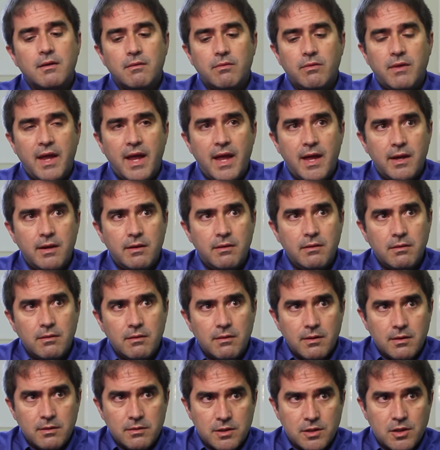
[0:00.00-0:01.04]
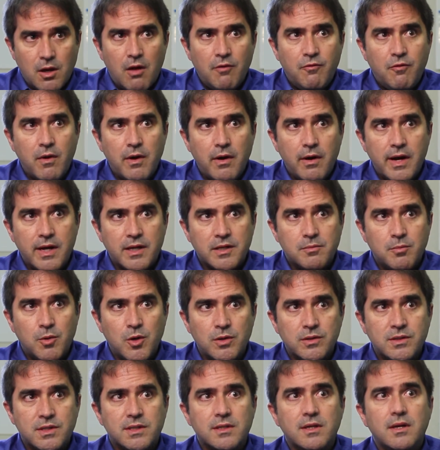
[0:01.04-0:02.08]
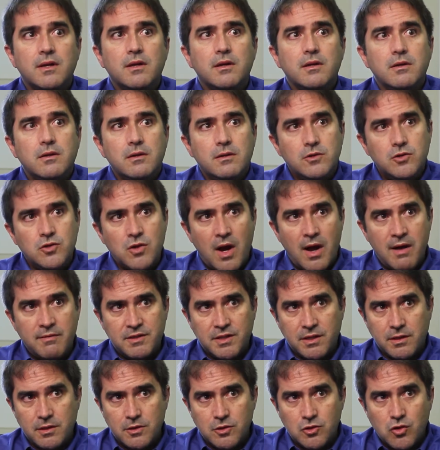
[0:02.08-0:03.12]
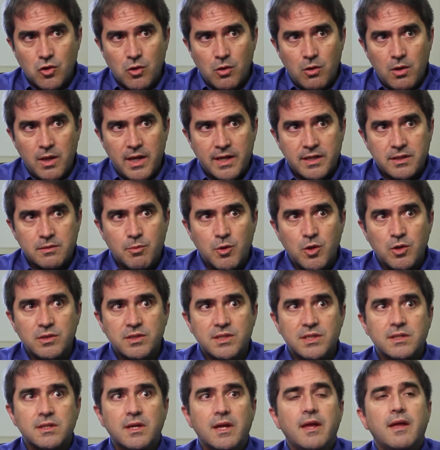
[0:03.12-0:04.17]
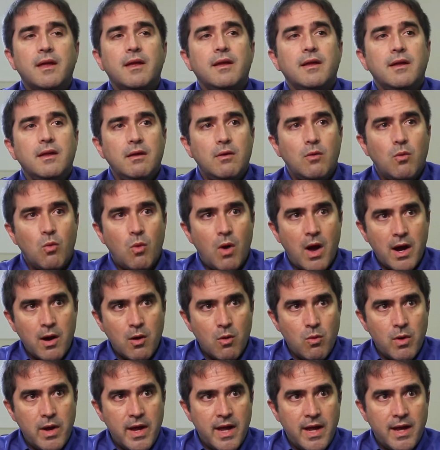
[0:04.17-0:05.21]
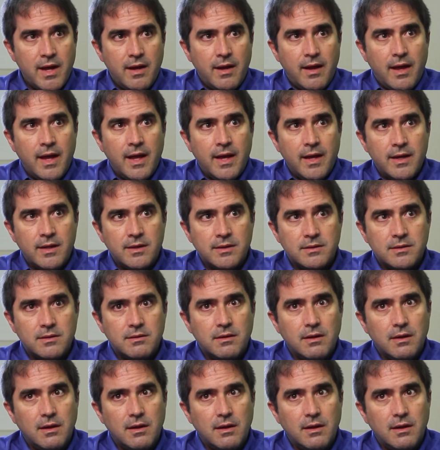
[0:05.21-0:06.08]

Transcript: They had software experts, drives and control experts, wireway and